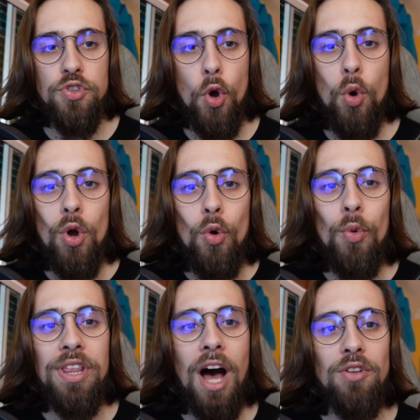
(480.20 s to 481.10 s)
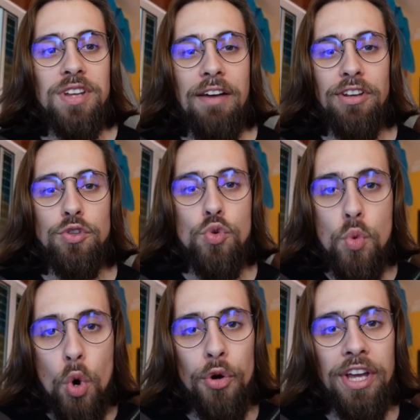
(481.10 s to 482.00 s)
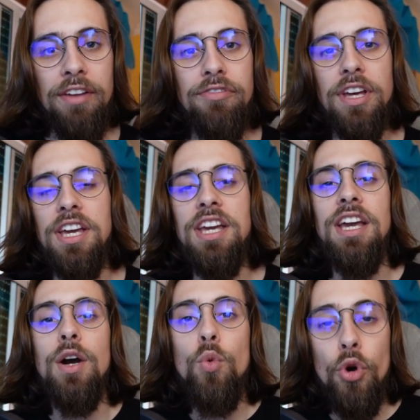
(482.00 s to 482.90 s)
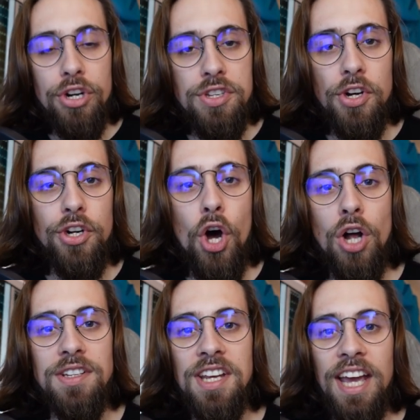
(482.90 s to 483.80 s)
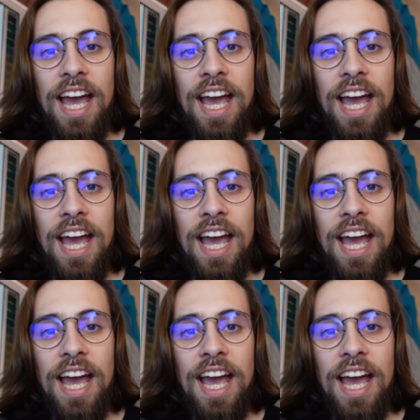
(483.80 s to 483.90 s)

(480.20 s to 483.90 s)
so without having to worry if the key works or not